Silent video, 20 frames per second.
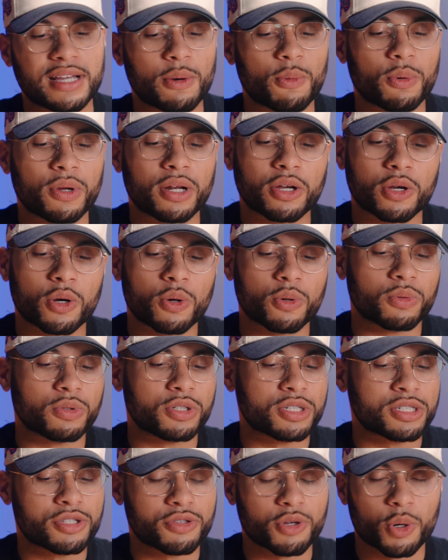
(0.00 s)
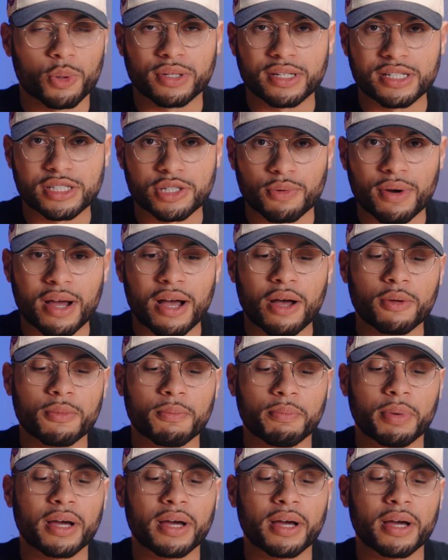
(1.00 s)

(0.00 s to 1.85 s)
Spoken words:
I wouldn't go just throwing these around,